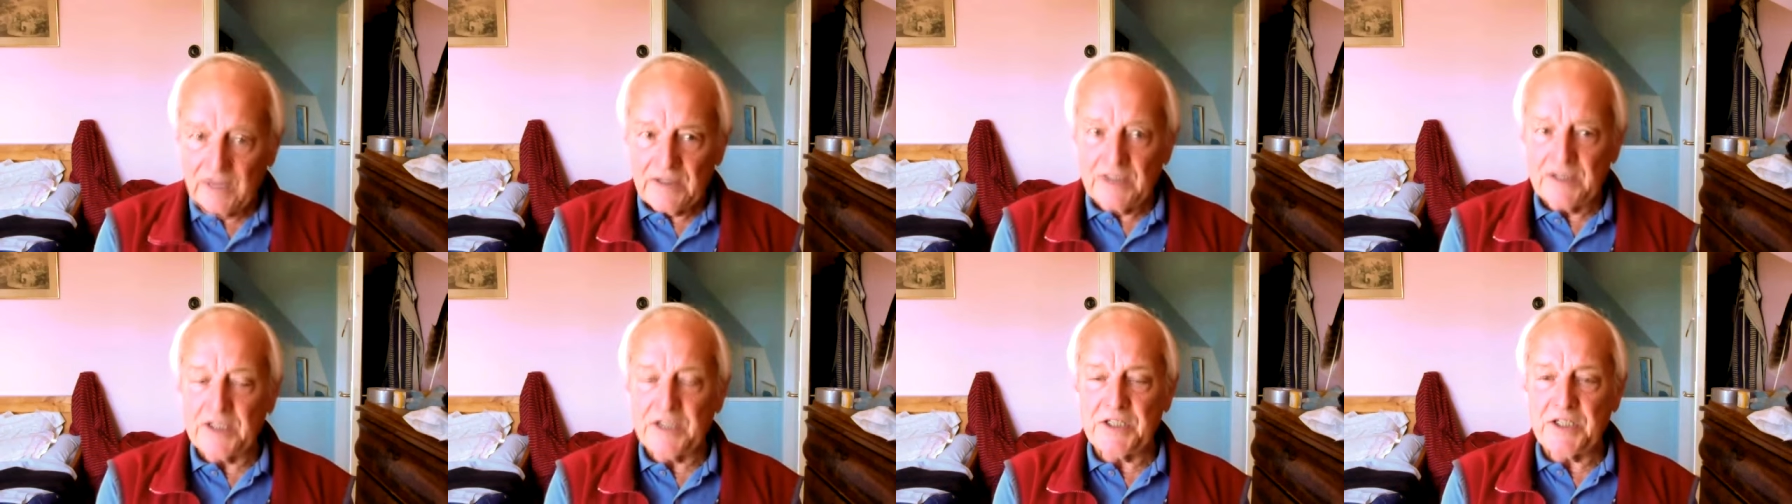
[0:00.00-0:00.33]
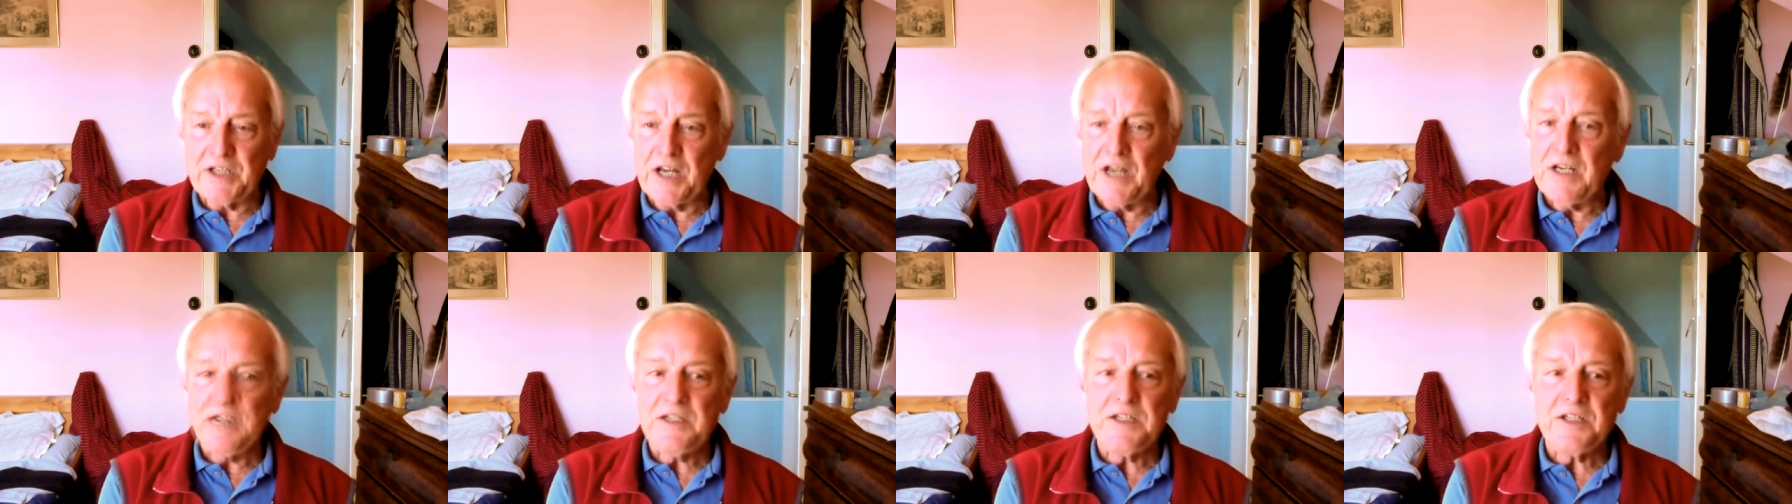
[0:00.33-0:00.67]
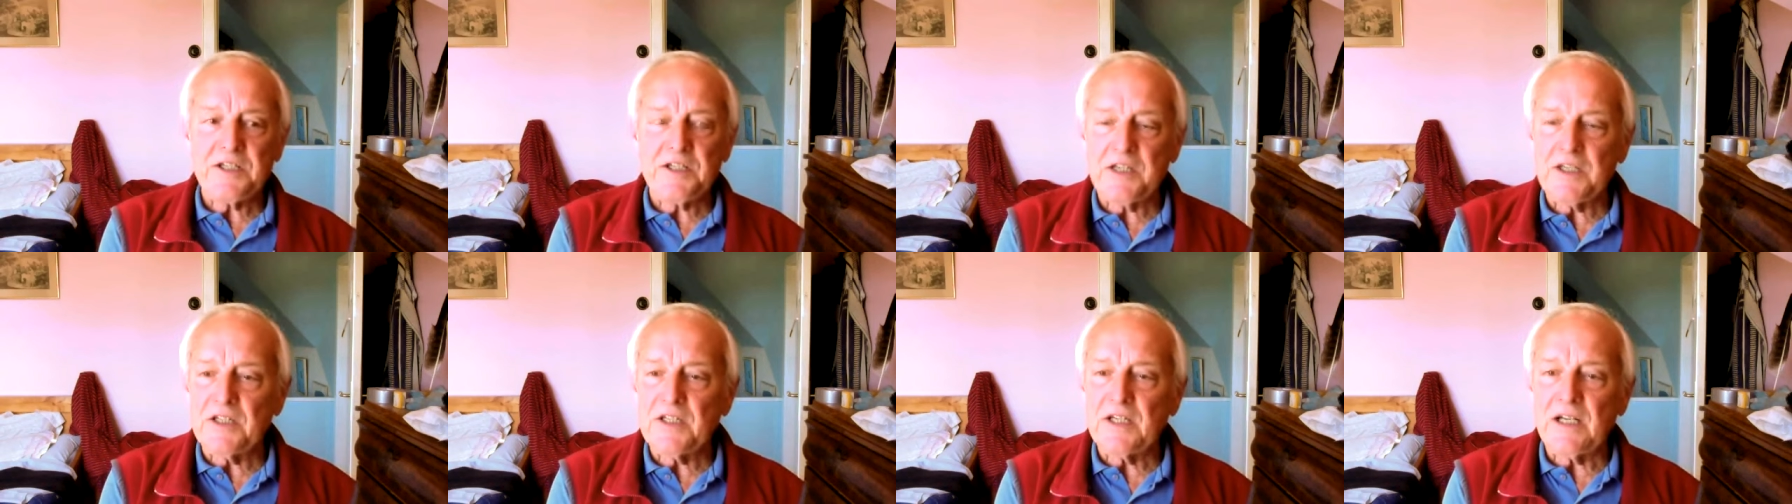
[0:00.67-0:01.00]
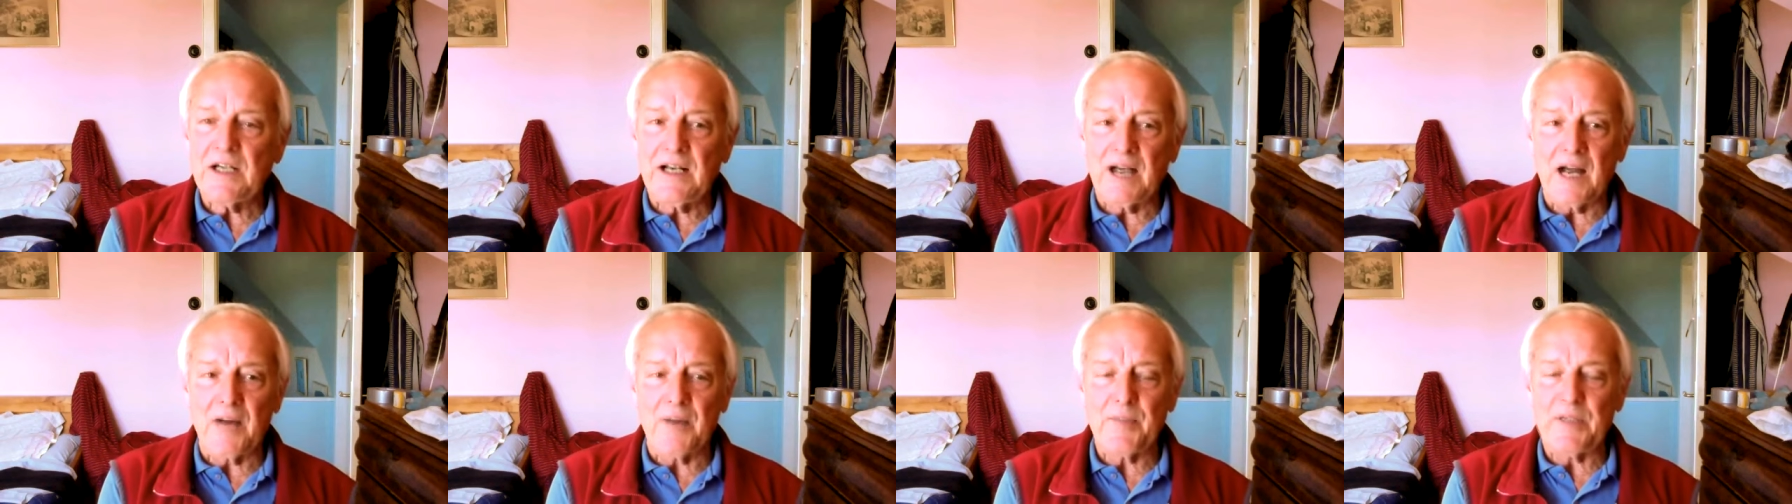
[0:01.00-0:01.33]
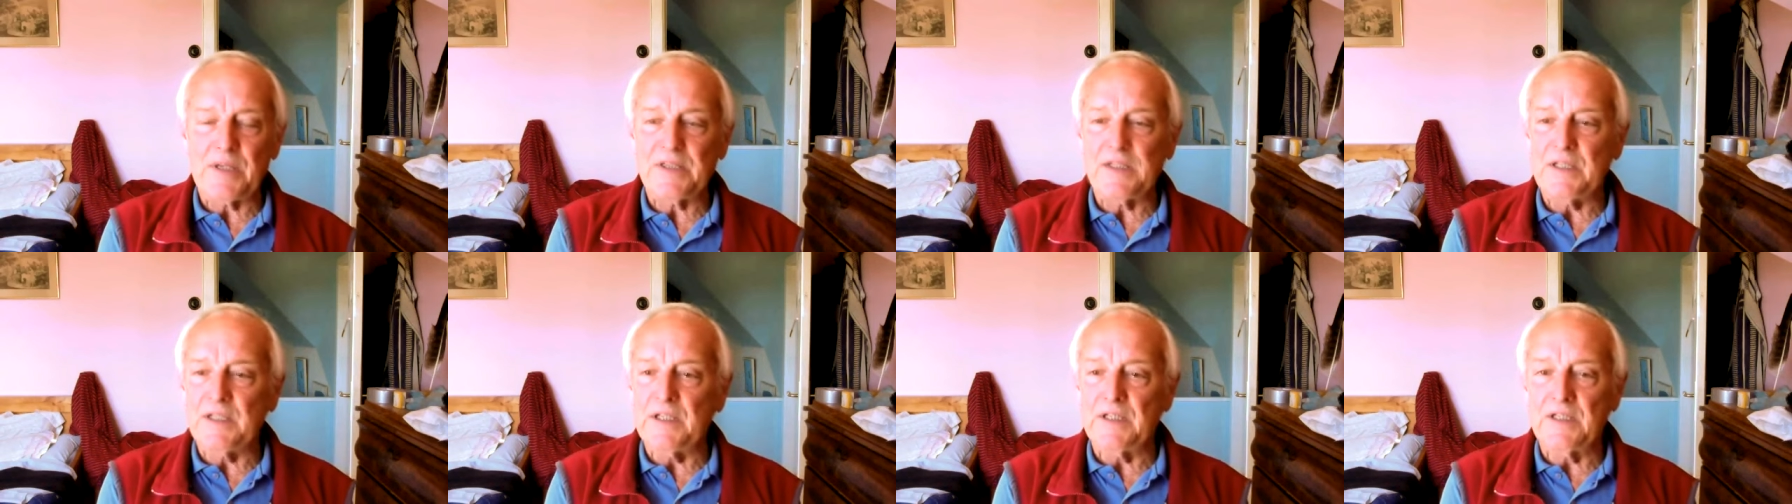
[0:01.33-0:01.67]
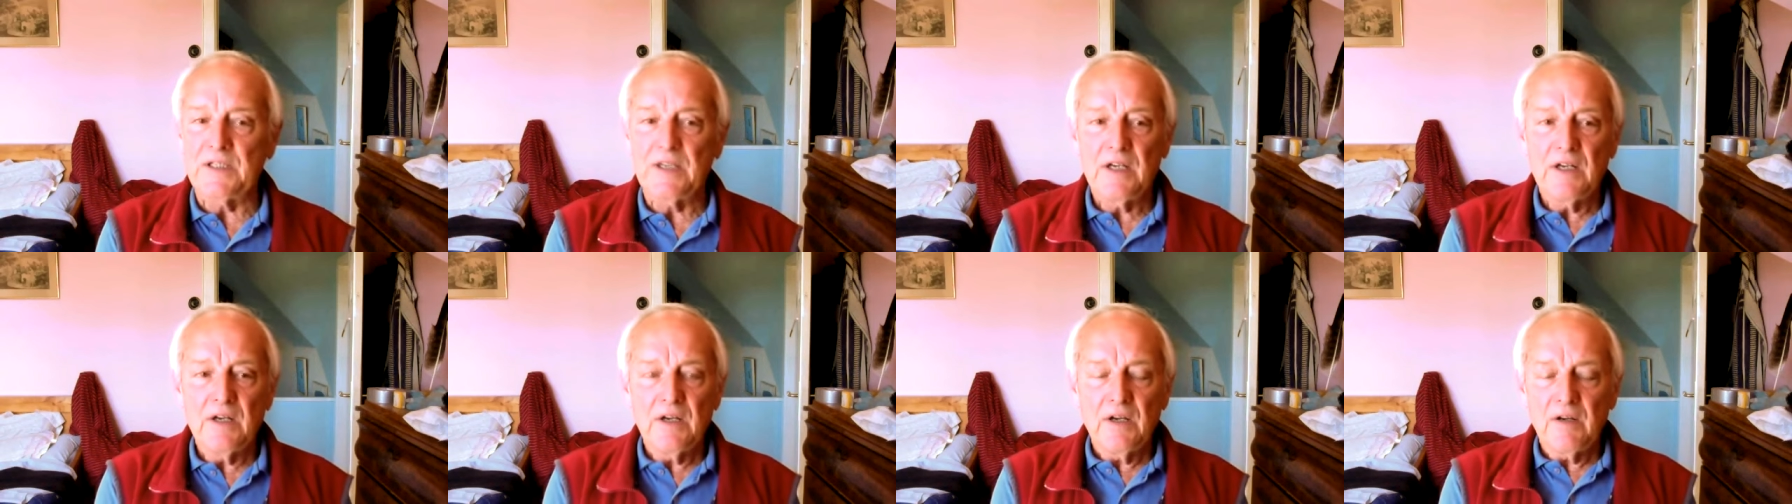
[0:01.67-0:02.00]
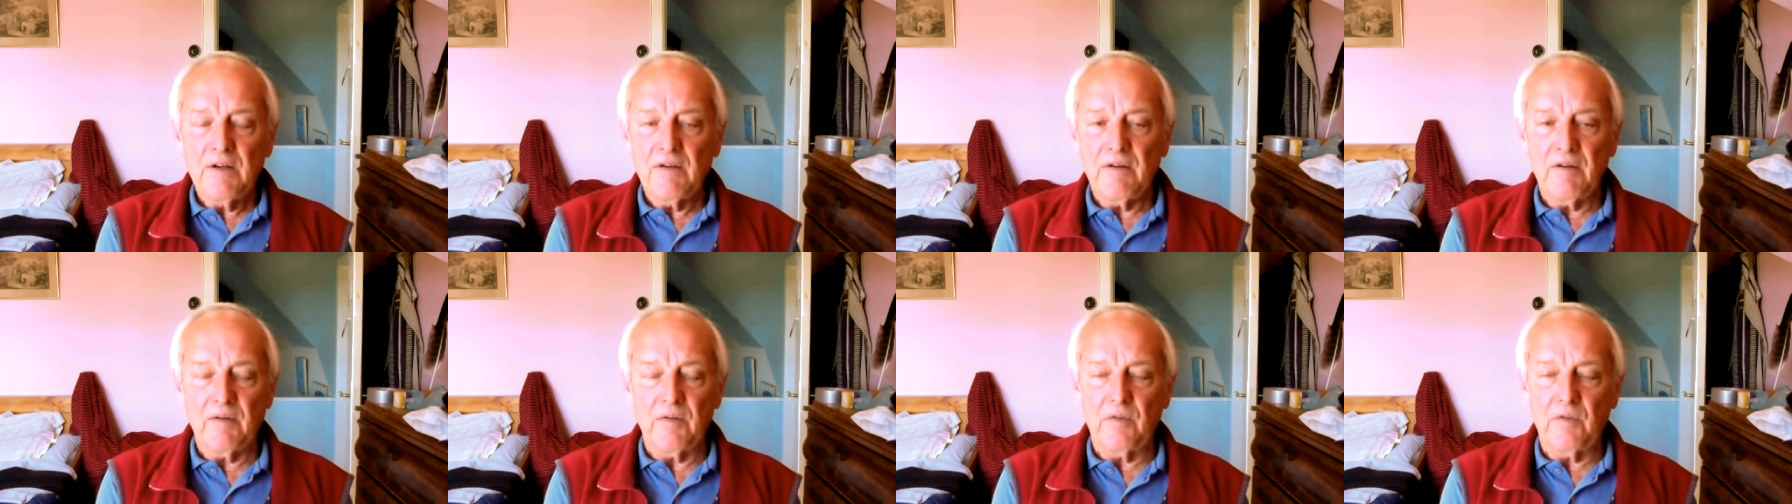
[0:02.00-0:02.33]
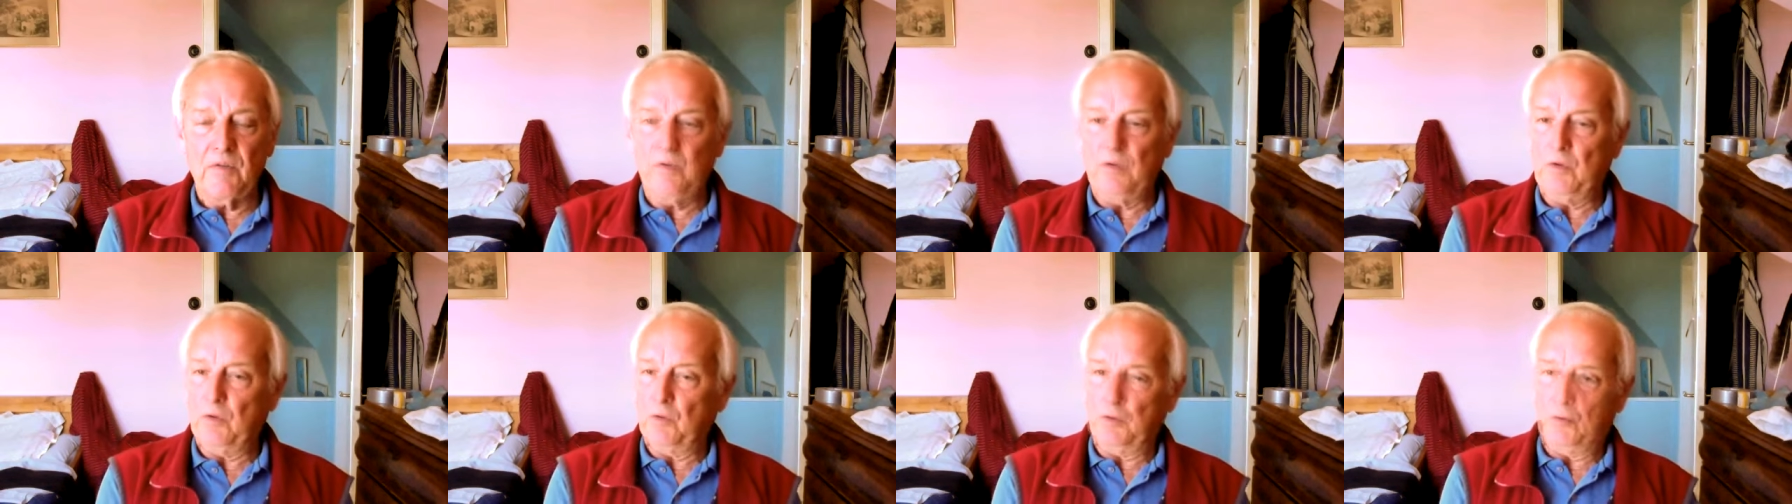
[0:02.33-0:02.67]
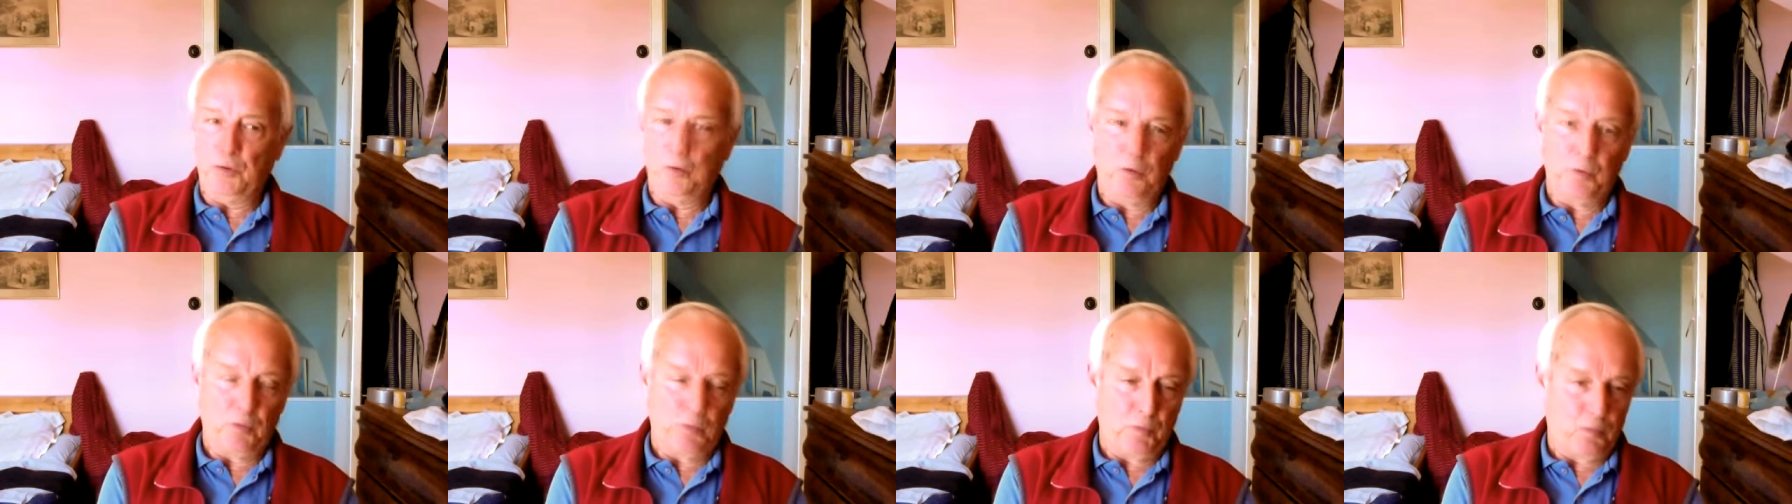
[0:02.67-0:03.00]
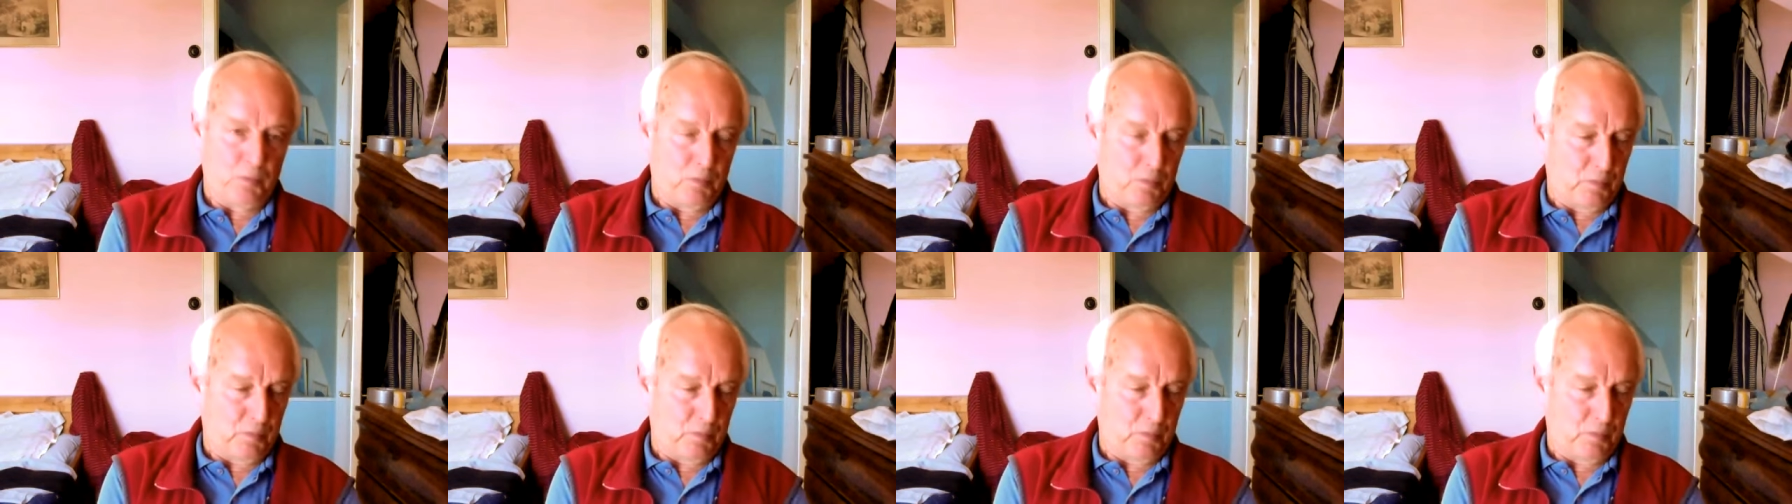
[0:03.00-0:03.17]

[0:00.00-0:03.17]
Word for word: The changes in climate is uh, to